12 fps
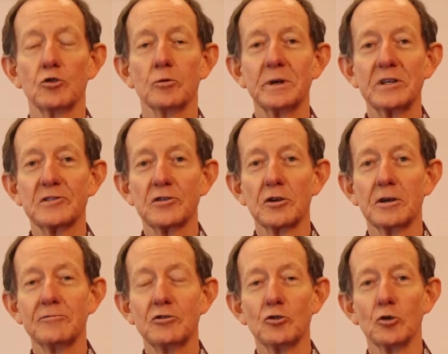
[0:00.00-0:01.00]
You'll be
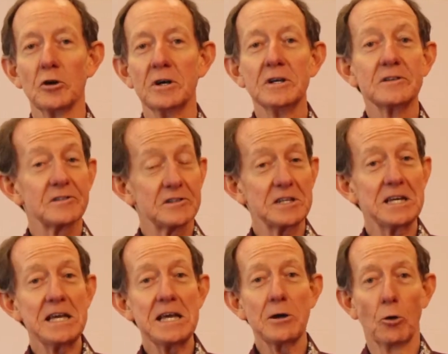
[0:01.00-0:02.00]
served your
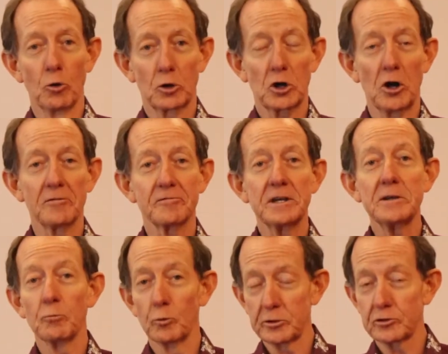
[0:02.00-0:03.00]
tea or coffee
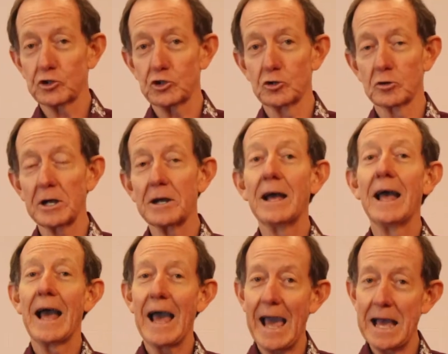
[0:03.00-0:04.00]
with sugar
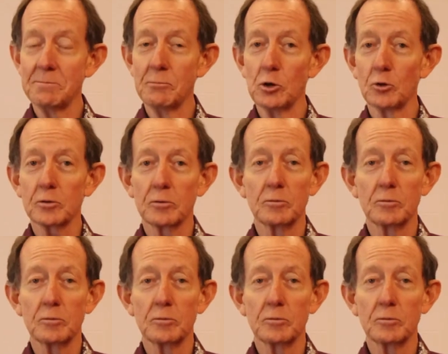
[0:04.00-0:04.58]
and milk,